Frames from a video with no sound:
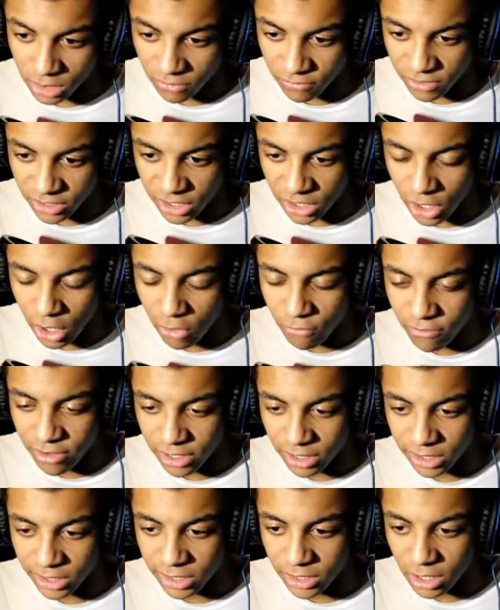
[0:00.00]
don't really know
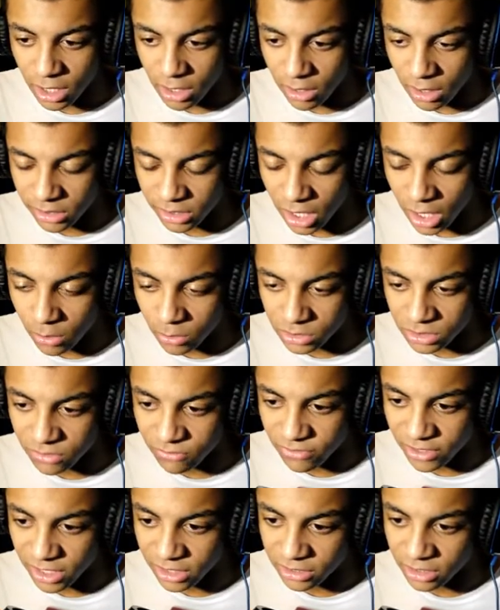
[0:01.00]
really, I, I wasn't
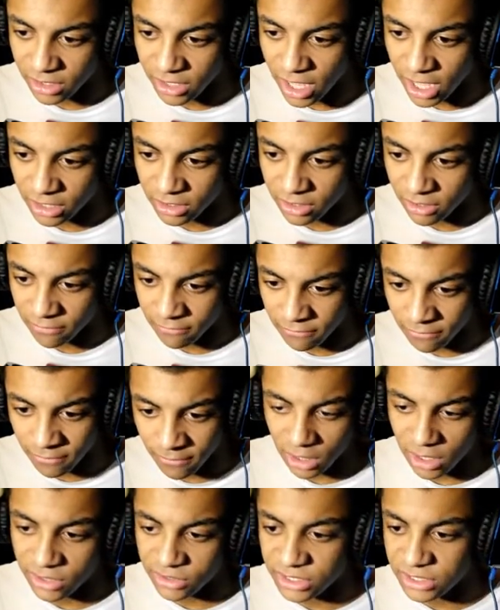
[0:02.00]
really a detective.
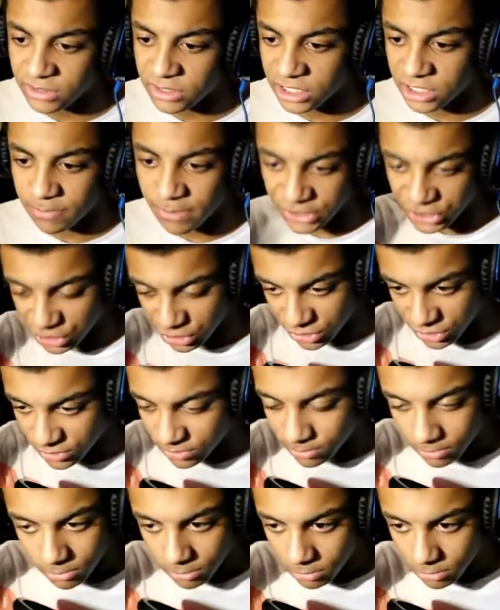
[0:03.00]
It seems suspicious.